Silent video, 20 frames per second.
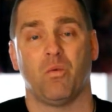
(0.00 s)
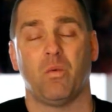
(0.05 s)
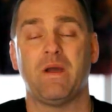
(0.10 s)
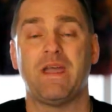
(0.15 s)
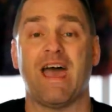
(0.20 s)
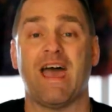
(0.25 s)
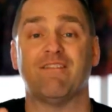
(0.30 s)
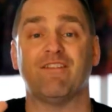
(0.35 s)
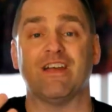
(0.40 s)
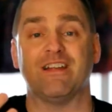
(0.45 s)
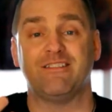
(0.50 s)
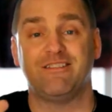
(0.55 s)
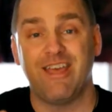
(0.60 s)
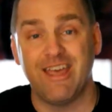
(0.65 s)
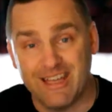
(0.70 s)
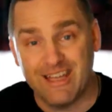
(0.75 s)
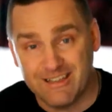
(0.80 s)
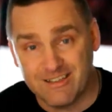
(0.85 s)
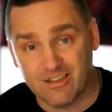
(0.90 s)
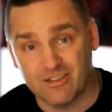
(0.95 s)
We have a
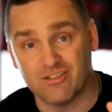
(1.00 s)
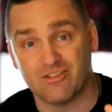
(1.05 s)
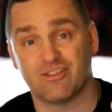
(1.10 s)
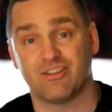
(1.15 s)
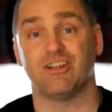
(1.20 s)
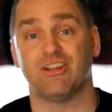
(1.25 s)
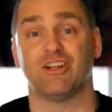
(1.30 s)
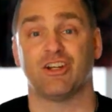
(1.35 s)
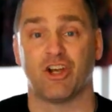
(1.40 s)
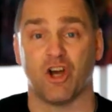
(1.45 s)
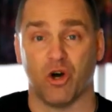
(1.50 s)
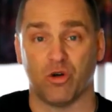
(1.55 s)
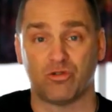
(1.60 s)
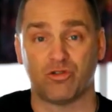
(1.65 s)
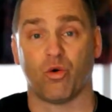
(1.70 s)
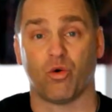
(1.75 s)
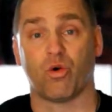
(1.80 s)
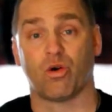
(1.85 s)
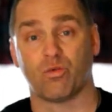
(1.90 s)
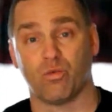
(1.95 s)
tendency to
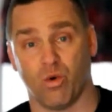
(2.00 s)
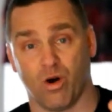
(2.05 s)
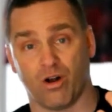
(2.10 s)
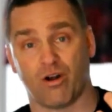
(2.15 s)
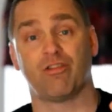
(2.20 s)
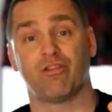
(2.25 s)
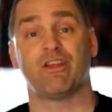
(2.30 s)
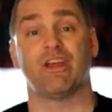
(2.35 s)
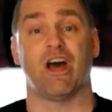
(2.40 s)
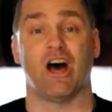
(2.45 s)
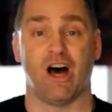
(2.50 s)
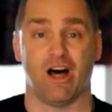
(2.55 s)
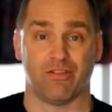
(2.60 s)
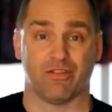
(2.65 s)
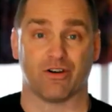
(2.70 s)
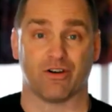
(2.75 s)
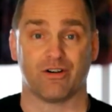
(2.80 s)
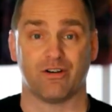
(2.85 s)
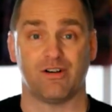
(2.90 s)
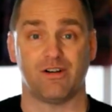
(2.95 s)
go toward one or the
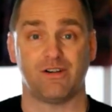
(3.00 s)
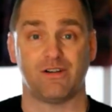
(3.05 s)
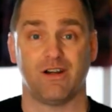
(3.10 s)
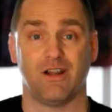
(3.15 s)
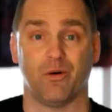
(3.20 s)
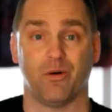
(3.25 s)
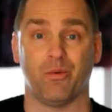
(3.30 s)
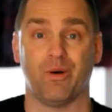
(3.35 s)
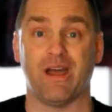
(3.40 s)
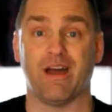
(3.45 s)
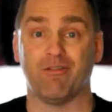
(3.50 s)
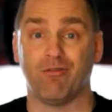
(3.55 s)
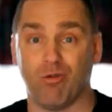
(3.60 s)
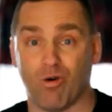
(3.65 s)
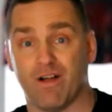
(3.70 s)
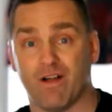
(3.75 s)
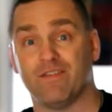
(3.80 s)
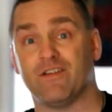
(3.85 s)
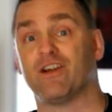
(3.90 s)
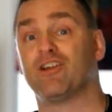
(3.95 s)
other. We
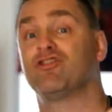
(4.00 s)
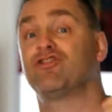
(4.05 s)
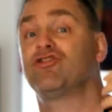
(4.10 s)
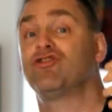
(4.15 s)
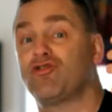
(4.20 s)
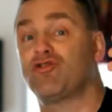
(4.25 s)
have one that is